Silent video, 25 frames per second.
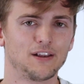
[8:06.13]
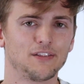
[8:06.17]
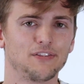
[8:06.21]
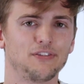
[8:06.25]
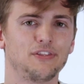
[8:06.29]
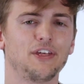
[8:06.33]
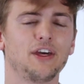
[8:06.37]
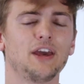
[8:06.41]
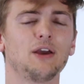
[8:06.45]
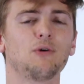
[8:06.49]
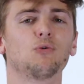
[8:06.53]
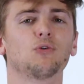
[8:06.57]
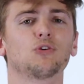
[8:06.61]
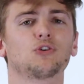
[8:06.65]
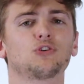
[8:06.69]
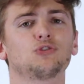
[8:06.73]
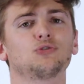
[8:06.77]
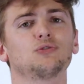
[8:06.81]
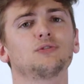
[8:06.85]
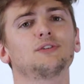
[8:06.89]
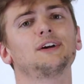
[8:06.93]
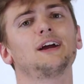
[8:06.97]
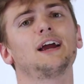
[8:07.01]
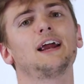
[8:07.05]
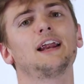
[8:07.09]
They were
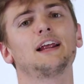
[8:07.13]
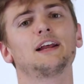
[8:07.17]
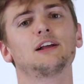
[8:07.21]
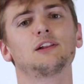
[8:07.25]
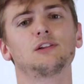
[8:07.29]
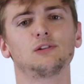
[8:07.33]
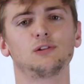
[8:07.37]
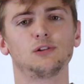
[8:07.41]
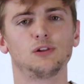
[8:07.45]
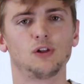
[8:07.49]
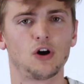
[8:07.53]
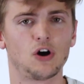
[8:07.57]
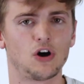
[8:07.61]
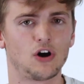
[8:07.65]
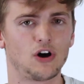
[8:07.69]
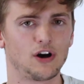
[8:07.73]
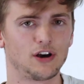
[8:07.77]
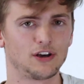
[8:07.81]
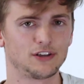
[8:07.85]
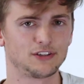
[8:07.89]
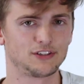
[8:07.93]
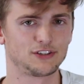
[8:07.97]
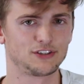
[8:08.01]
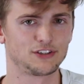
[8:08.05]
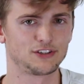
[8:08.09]
creating
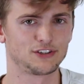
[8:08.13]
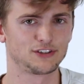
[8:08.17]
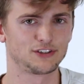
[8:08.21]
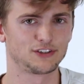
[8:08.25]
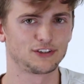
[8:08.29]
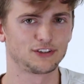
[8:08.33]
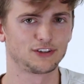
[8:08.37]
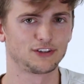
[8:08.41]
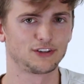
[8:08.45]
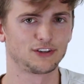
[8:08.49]
laws